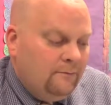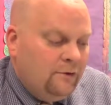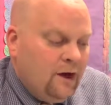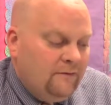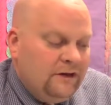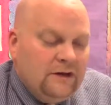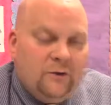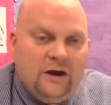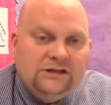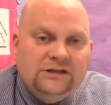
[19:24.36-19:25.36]
you have any
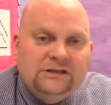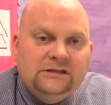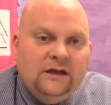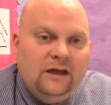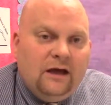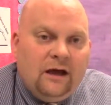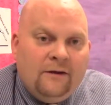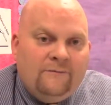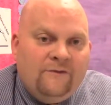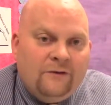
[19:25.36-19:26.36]
questions,
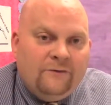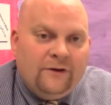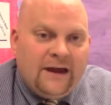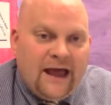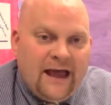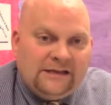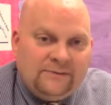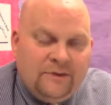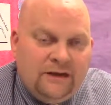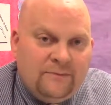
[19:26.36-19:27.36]
feel free to
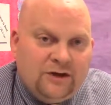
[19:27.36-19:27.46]
ask me.